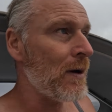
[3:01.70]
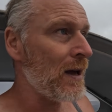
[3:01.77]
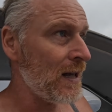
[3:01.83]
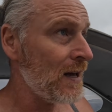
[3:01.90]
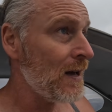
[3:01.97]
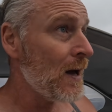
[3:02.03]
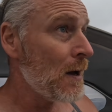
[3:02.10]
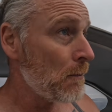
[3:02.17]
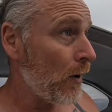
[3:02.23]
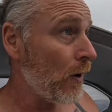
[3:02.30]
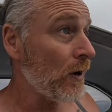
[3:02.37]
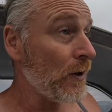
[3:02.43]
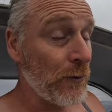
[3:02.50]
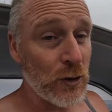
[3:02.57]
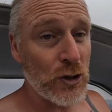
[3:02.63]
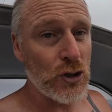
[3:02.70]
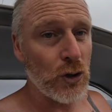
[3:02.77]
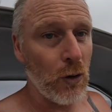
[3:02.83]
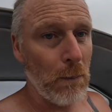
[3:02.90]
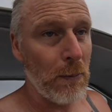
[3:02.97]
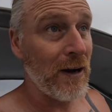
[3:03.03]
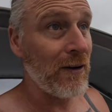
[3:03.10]
me, but only for a
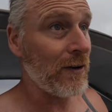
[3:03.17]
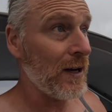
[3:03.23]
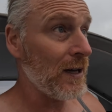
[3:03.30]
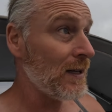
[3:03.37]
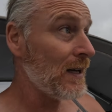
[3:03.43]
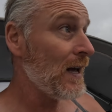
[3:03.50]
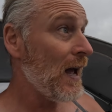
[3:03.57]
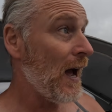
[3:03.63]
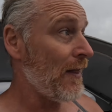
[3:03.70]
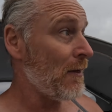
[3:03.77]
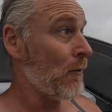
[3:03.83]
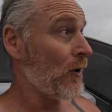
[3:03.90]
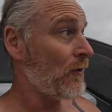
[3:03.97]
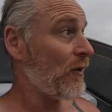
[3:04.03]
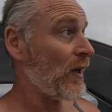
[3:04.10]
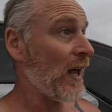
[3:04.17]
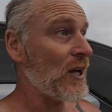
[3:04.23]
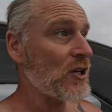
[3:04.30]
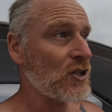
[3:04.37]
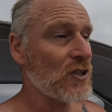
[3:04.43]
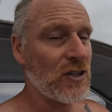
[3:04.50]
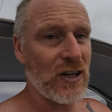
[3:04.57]
short period, and the
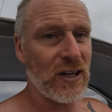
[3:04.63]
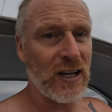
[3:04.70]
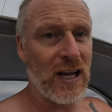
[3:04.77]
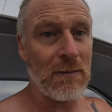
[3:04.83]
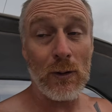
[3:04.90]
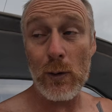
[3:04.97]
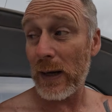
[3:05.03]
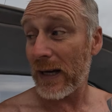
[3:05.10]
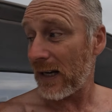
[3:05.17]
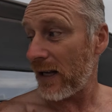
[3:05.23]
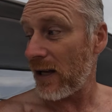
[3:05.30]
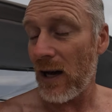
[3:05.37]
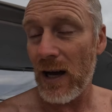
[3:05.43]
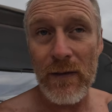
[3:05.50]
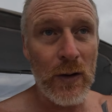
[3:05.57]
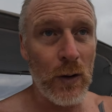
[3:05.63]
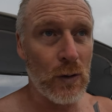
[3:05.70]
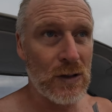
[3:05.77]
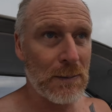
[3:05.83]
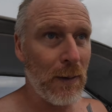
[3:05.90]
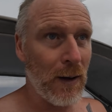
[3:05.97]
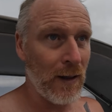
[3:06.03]
modifications are going to come quickly. You heard the
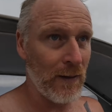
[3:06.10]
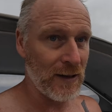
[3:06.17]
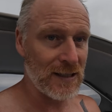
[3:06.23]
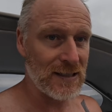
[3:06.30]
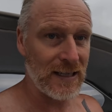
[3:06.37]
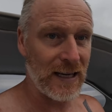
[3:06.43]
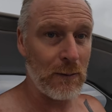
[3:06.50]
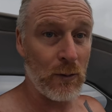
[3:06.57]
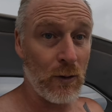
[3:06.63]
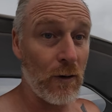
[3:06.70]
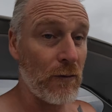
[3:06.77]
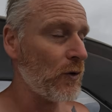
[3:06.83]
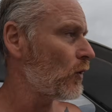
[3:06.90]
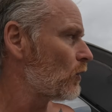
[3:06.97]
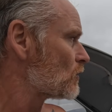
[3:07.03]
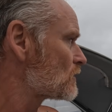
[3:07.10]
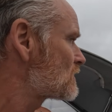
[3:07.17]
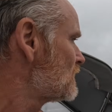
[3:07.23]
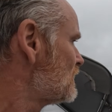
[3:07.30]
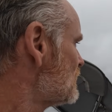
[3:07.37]
autopilot is saying we're off course.